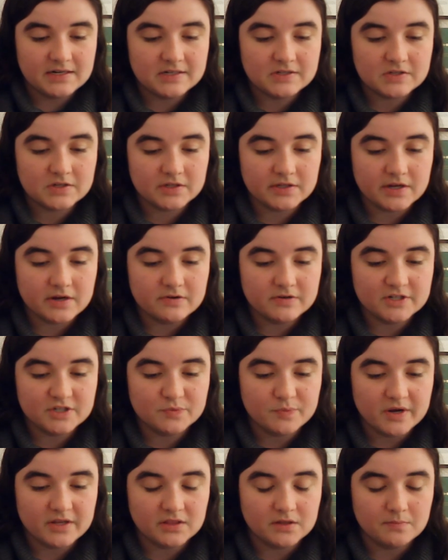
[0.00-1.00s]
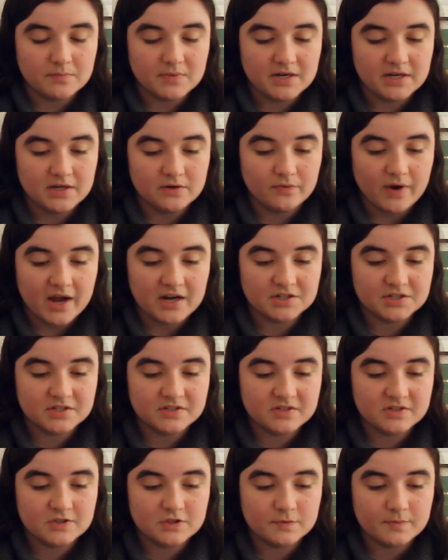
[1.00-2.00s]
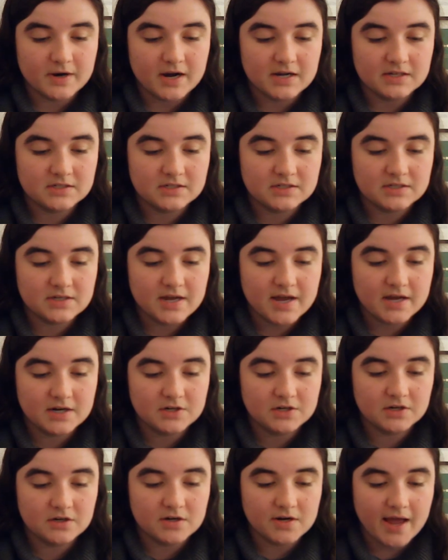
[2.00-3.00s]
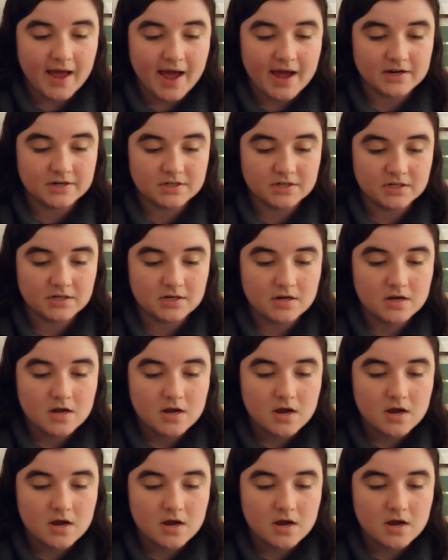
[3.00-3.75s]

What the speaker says: its glow despite the many rashes and spots, had turned ashen,